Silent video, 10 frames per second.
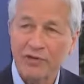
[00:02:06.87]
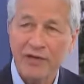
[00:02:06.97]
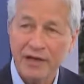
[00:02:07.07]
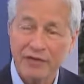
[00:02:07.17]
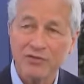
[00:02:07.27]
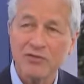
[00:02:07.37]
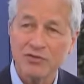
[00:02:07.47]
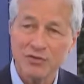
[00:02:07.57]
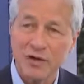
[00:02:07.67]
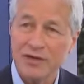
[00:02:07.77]
negative
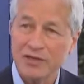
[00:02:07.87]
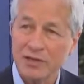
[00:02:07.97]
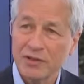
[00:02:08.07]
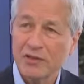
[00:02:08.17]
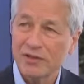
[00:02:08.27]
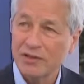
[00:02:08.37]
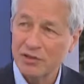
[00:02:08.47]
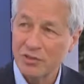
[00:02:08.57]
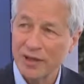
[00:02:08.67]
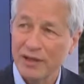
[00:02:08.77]
interest rates,
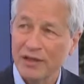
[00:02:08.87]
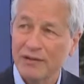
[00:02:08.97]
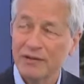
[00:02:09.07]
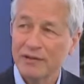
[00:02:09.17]
QE,